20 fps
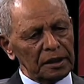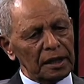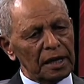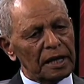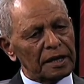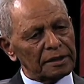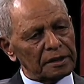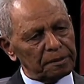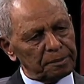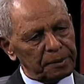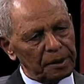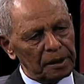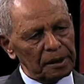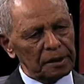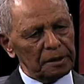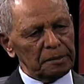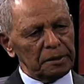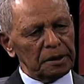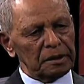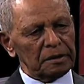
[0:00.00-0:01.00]
at the
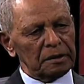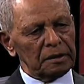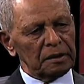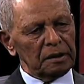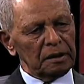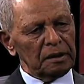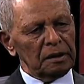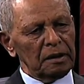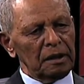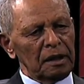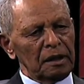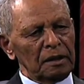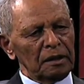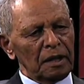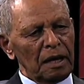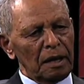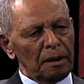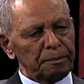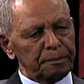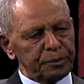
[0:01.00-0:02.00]
parliament
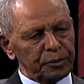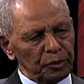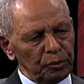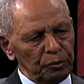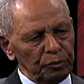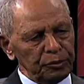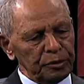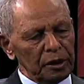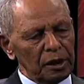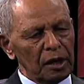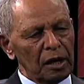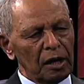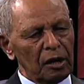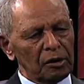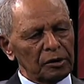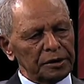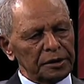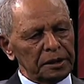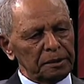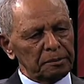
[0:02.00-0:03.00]
approved
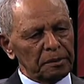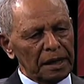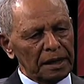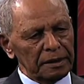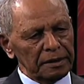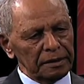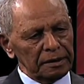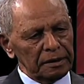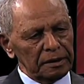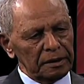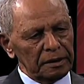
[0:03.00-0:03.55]
our demand,